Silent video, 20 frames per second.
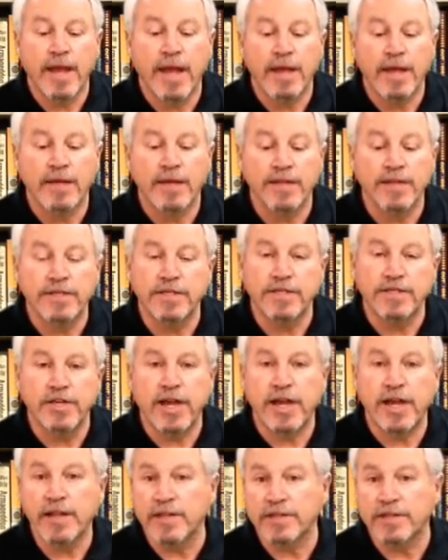And it's a
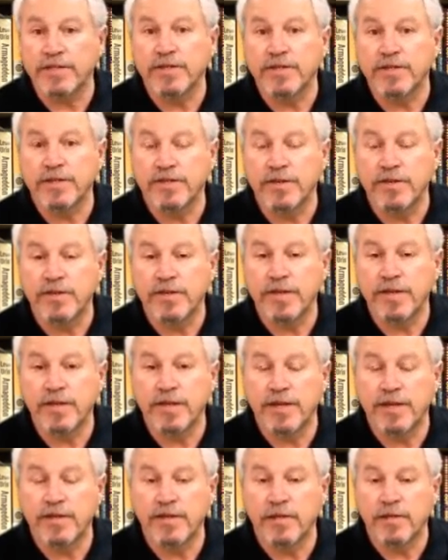challenge to
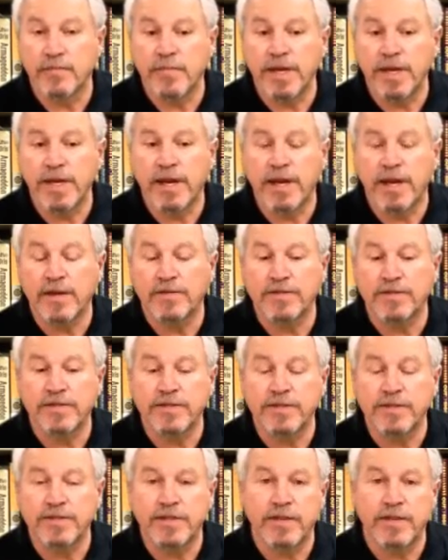the big
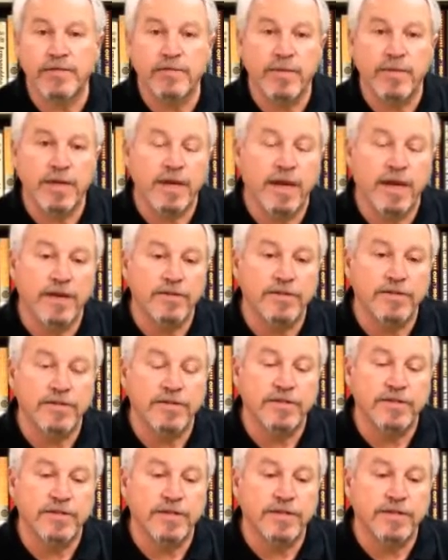houses, the 7 big
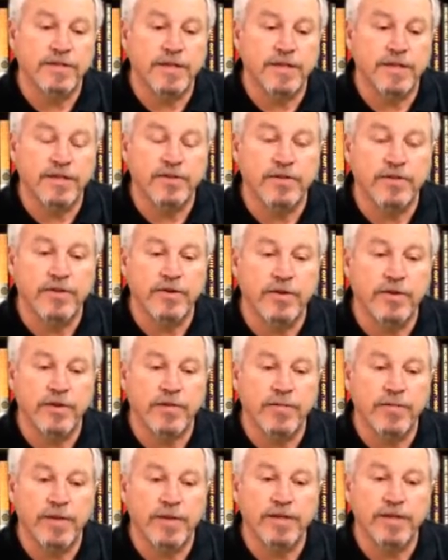houses in New
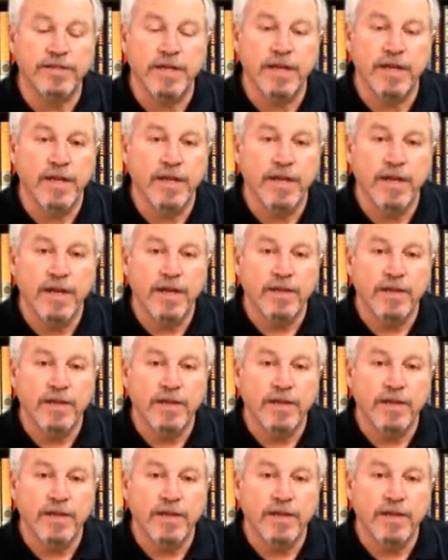York, because